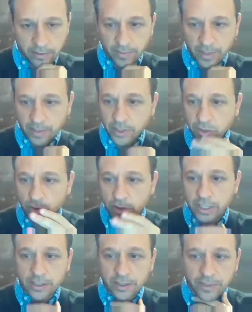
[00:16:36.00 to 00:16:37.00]
maybe
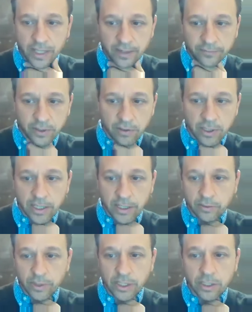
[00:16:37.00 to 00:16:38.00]
during and even after I
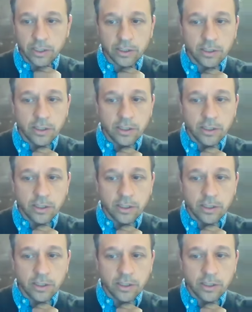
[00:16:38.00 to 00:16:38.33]
will